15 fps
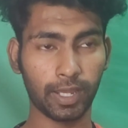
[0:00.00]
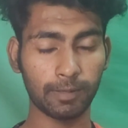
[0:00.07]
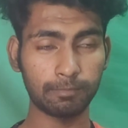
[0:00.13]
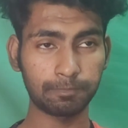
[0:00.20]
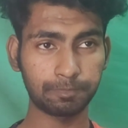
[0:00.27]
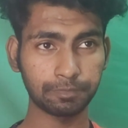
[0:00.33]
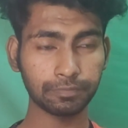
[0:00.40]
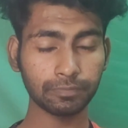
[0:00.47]
yeah,
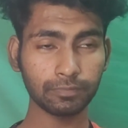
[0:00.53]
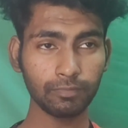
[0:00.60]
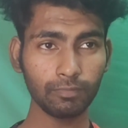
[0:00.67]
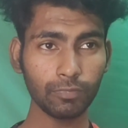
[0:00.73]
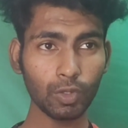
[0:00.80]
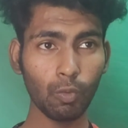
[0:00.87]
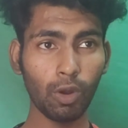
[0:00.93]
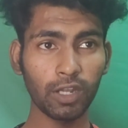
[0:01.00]

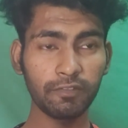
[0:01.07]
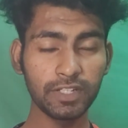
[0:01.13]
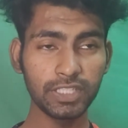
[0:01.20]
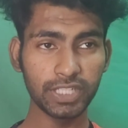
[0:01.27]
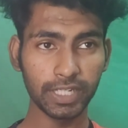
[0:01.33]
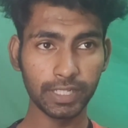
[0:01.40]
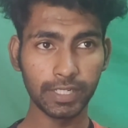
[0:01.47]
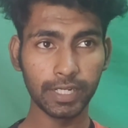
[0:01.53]
what we
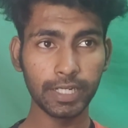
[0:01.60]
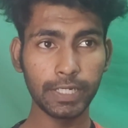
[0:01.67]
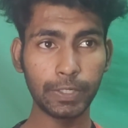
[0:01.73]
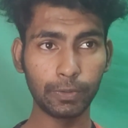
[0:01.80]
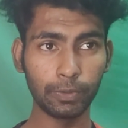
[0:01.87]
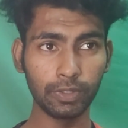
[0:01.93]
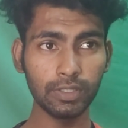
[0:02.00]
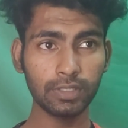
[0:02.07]
generally
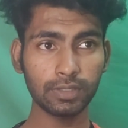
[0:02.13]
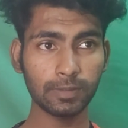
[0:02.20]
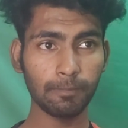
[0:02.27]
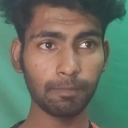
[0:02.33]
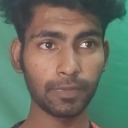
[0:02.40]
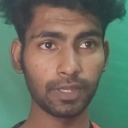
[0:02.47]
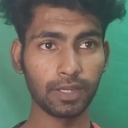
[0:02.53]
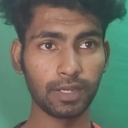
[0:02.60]
do
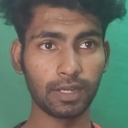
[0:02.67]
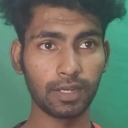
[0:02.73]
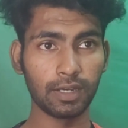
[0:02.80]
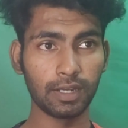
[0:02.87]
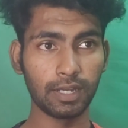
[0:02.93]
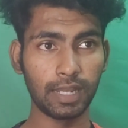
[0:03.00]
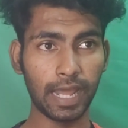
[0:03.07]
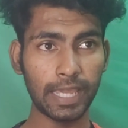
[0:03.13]
is
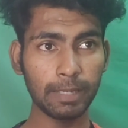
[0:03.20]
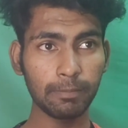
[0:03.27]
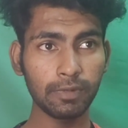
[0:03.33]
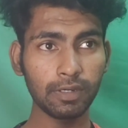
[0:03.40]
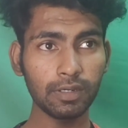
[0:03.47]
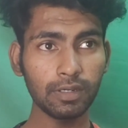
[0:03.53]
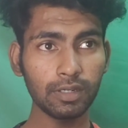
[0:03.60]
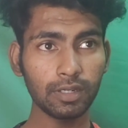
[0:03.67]

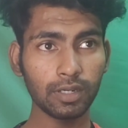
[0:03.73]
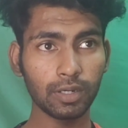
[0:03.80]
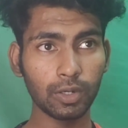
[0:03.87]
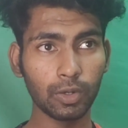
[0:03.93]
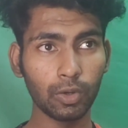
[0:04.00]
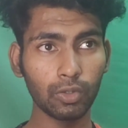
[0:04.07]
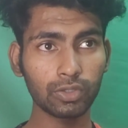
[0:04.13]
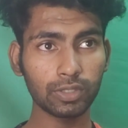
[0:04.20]
Lima
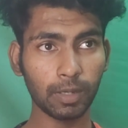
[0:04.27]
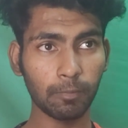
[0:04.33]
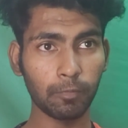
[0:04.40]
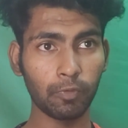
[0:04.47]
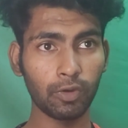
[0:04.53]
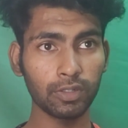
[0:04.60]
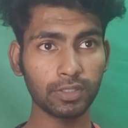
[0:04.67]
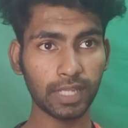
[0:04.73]
goes
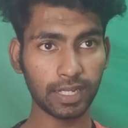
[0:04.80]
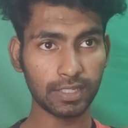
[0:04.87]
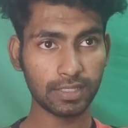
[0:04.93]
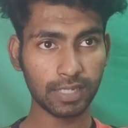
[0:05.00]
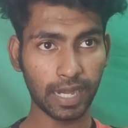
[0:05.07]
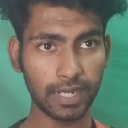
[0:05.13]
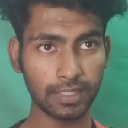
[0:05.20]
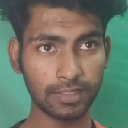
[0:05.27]
upwards and
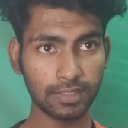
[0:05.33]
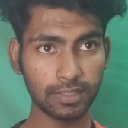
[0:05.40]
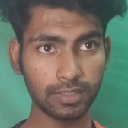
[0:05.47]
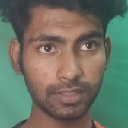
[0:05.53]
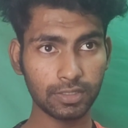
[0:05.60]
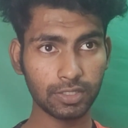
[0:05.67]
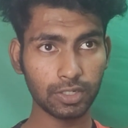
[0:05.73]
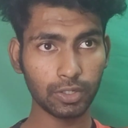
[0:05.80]

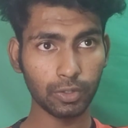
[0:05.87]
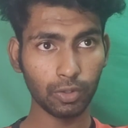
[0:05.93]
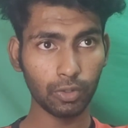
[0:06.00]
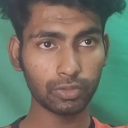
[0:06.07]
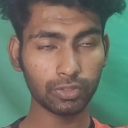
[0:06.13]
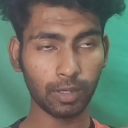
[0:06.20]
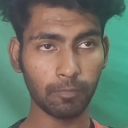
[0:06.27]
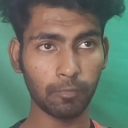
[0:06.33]
Stanisic
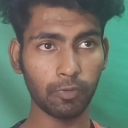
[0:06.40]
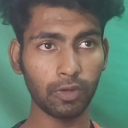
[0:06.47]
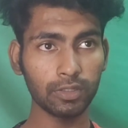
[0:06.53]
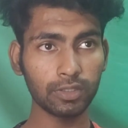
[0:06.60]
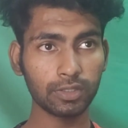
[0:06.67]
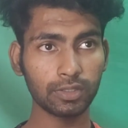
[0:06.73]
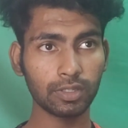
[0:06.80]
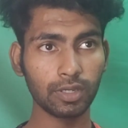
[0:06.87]
goes
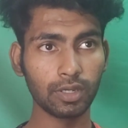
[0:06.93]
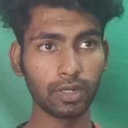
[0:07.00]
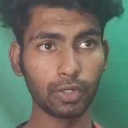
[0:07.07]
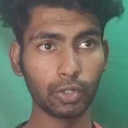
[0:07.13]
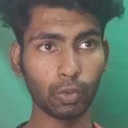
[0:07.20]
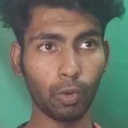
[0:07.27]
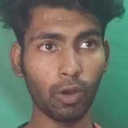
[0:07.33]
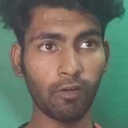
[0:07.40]
upwards
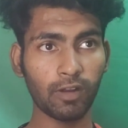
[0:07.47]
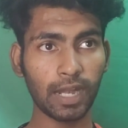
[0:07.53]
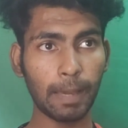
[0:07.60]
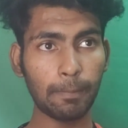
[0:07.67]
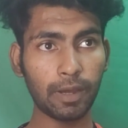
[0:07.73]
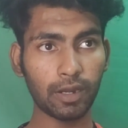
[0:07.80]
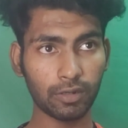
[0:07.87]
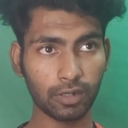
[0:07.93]
to
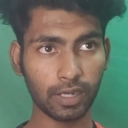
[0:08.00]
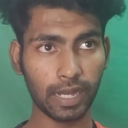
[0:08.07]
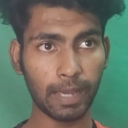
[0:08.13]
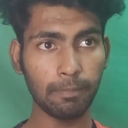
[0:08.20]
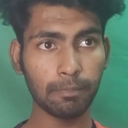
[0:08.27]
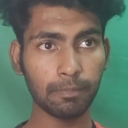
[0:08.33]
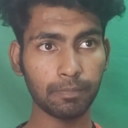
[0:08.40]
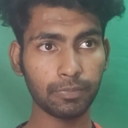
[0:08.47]
overlap
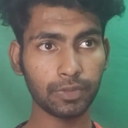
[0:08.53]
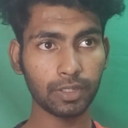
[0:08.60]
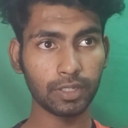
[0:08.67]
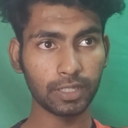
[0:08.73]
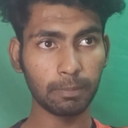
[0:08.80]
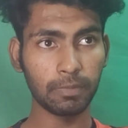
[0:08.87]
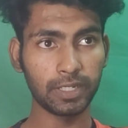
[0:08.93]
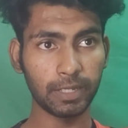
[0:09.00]
underlap
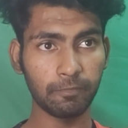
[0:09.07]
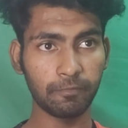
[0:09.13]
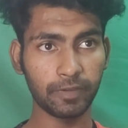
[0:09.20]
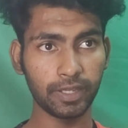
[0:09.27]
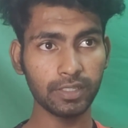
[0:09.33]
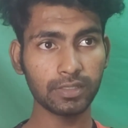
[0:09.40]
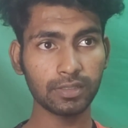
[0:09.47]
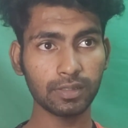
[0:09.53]
in the build-up
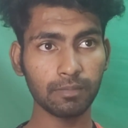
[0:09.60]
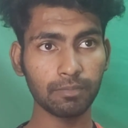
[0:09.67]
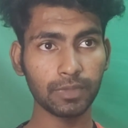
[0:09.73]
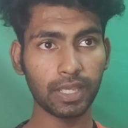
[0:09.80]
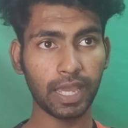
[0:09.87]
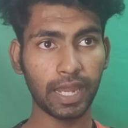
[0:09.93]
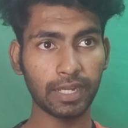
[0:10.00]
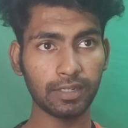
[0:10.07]
phase,
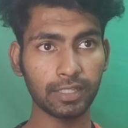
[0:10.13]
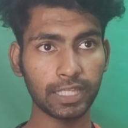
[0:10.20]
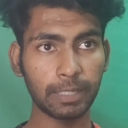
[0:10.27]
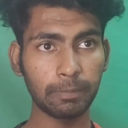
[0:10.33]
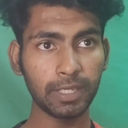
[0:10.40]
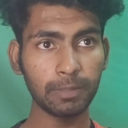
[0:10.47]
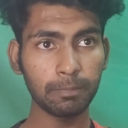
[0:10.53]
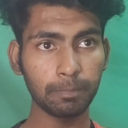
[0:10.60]
and
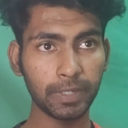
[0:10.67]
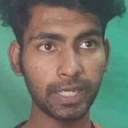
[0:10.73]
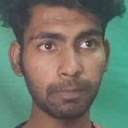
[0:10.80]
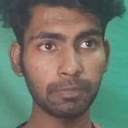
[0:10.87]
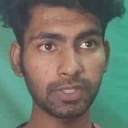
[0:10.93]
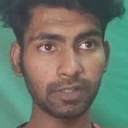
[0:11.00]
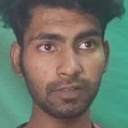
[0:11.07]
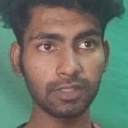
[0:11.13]
Kimmich
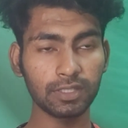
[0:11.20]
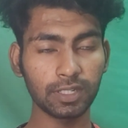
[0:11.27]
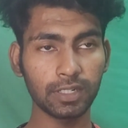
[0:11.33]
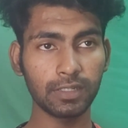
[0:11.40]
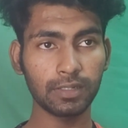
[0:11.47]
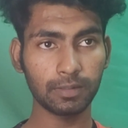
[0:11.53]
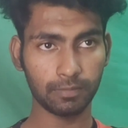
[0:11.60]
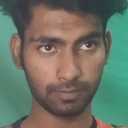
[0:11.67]
becomes our
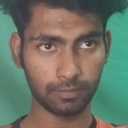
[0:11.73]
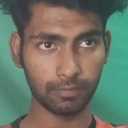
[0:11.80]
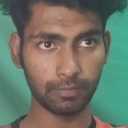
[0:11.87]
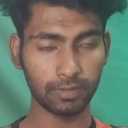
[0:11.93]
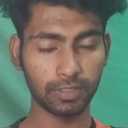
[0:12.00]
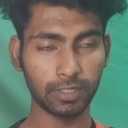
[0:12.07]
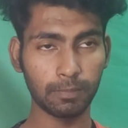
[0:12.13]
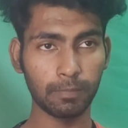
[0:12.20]
third
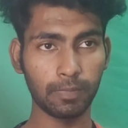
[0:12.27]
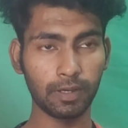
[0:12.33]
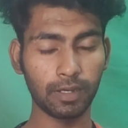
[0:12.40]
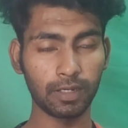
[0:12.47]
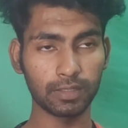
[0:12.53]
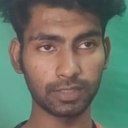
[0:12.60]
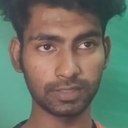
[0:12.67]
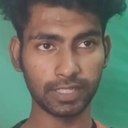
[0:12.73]

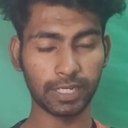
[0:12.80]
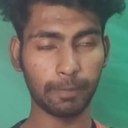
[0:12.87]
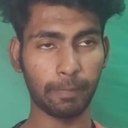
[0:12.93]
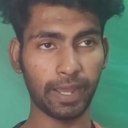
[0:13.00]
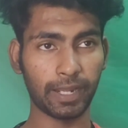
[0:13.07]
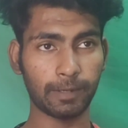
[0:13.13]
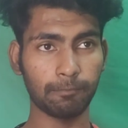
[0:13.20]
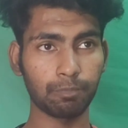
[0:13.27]
center
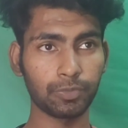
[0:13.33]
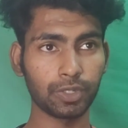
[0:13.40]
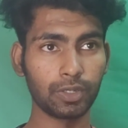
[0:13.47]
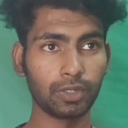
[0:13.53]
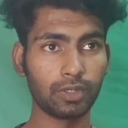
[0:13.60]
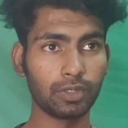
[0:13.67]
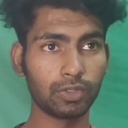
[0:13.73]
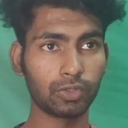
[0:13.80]
back.
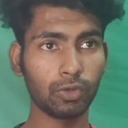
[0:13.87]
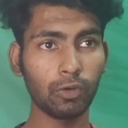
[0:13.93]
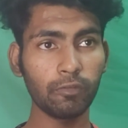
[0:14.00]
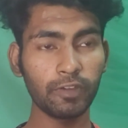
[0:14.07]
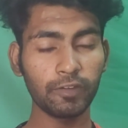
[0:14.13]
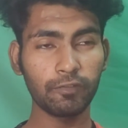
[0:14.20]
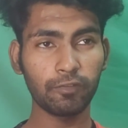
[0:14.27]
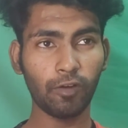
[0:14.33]
So
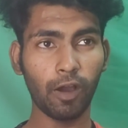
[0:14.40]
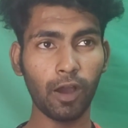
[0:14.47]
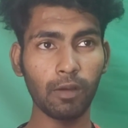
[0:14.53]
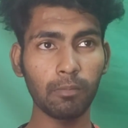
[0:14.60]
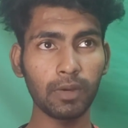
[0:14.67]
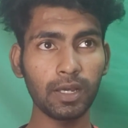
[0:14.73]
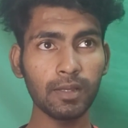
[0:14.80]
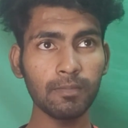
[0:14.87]
we
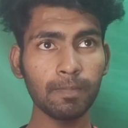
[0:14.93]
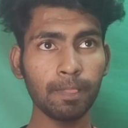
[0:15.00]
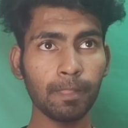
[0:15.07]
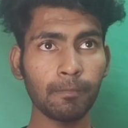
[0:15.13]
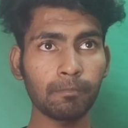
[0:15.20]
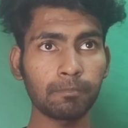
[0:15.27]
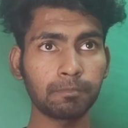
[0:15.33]
form a